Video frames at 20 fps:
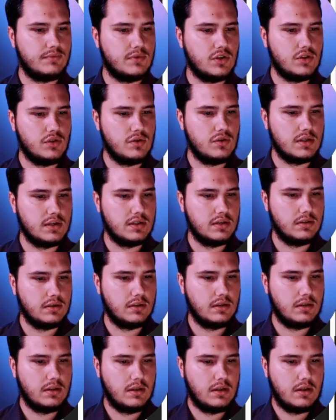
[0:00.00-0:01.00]
So you
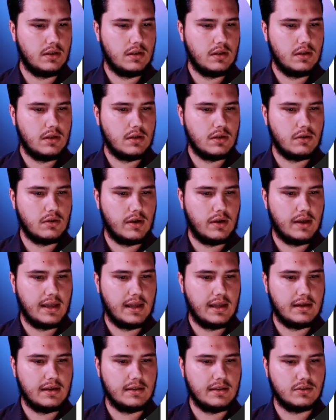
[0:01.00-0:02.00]
can go
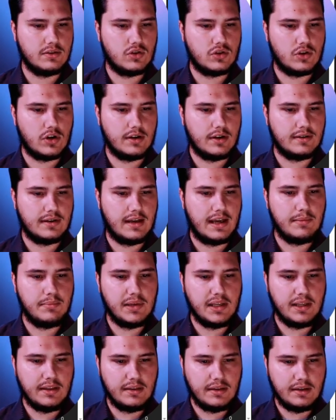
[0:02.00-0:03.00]
ahead and start
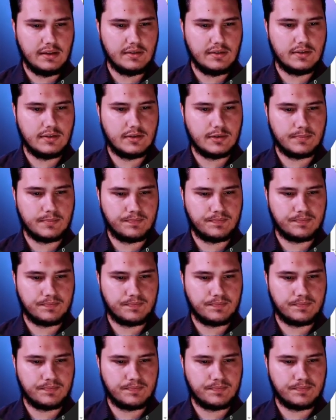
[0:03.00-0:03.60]
typing these